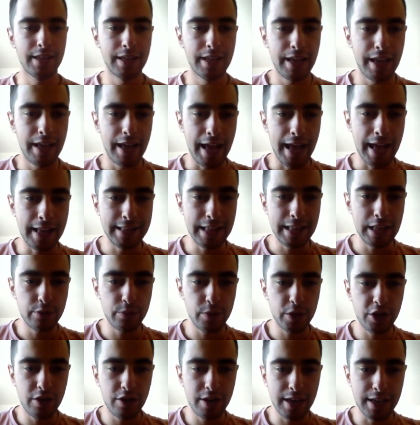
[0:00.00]
And then we're
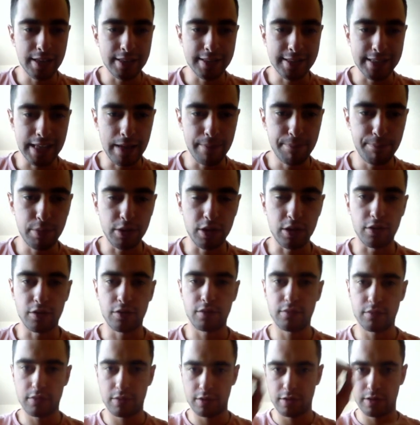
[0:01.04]
gonna sample
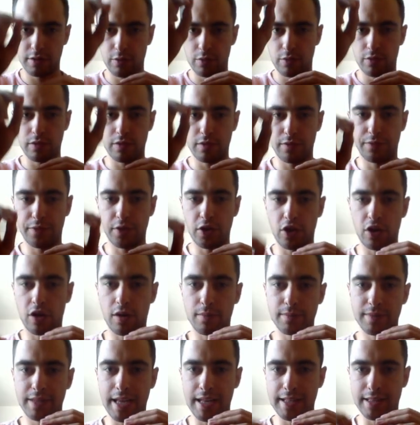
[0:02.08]
from
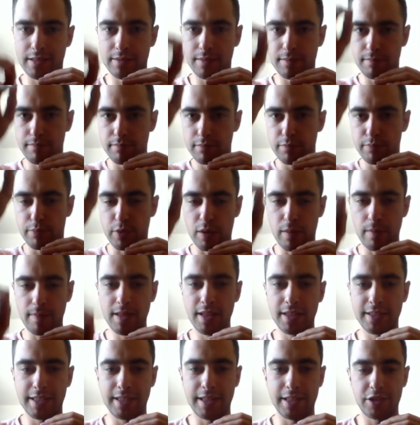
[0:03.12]
that
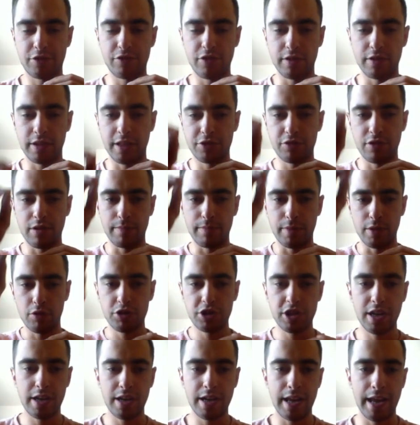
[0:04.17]
probability
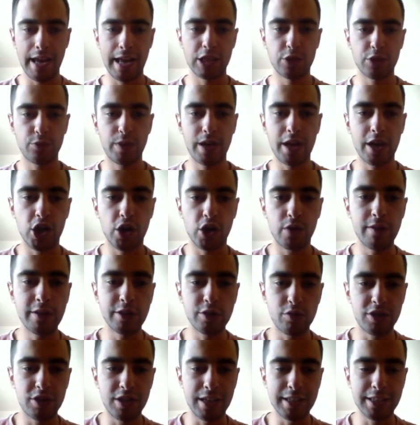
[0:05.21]
distribution, and we are going to
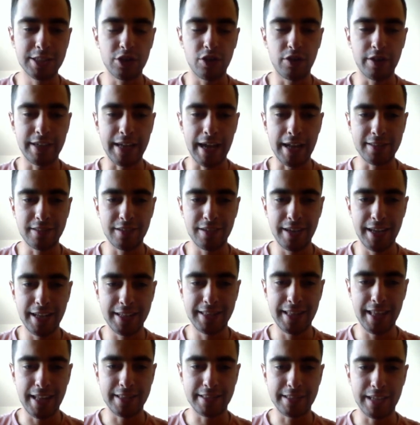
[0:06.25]
just concatenate
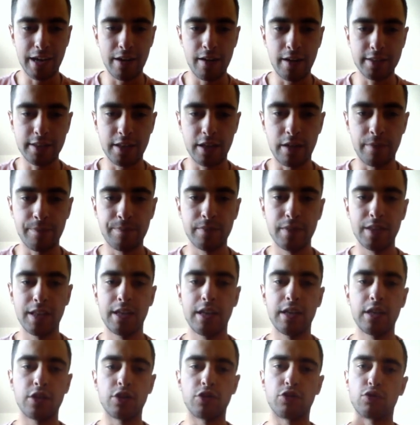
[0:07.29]
that character
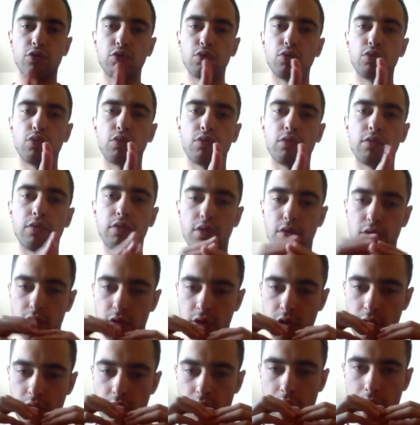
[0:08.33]
to
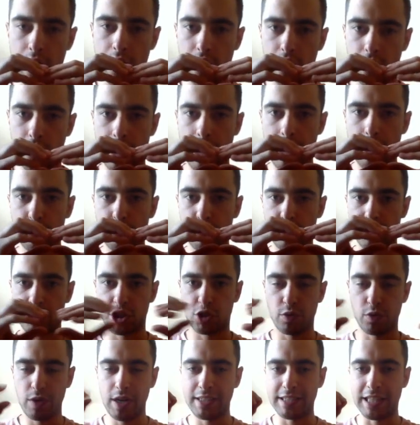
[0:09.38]
our
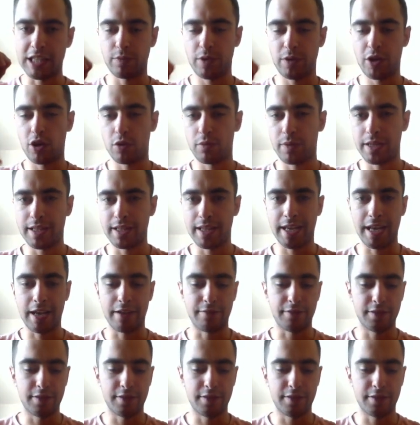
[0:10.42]
string that we already have.